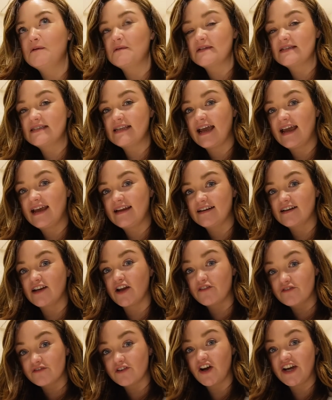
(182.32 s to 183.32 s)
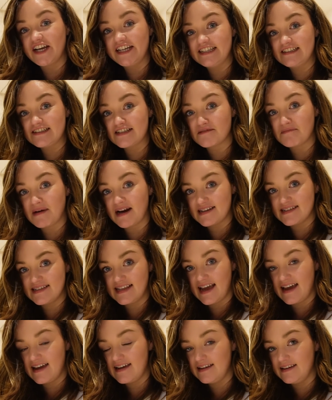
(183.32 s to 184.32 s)
we were saying, like, flying into
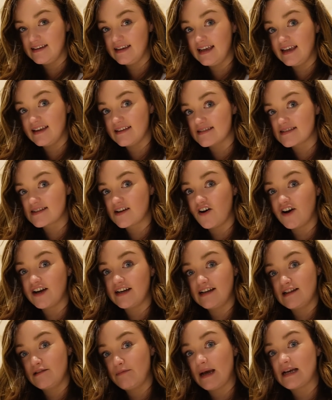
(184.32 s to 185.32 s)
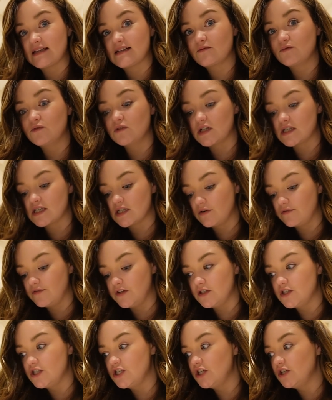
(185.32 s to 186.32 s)
Marseille is kind of the best one. So if
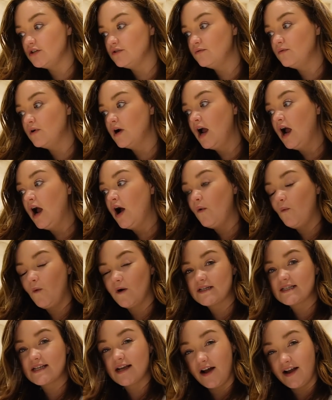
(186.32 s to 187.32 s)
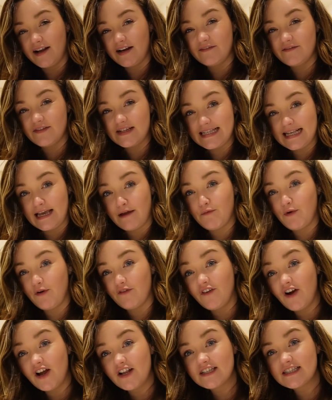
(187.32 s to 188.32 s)
you do want to kind of visit
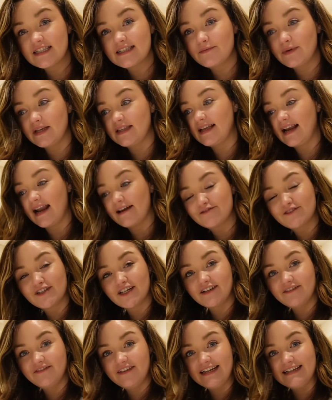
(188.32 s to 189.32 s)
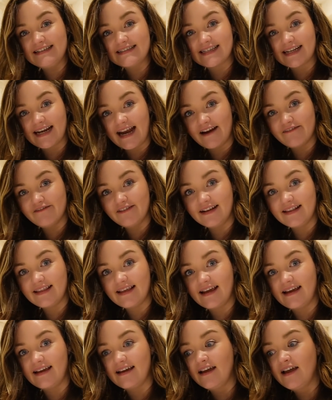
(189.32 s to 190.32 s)
Provence with the lavender fields and
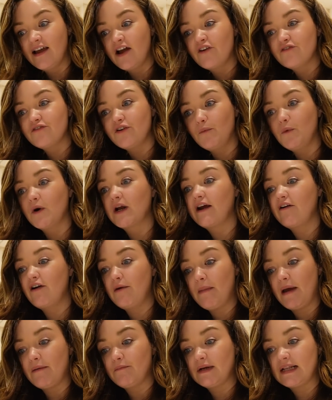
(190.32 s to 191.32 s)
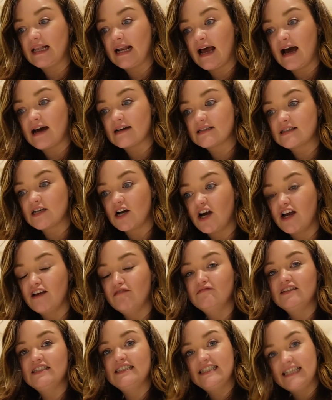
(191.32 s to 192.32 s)
everything, from what I remember the last
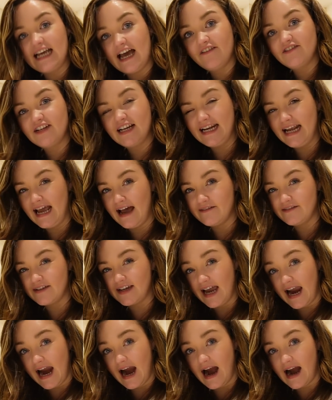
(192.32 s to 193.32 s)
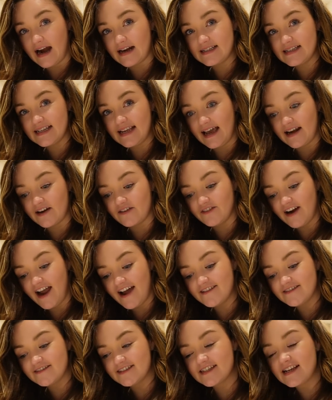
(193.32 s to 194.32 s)
time, definitely have a car to get
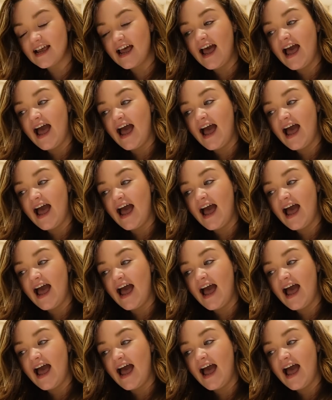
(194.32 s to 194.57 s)
around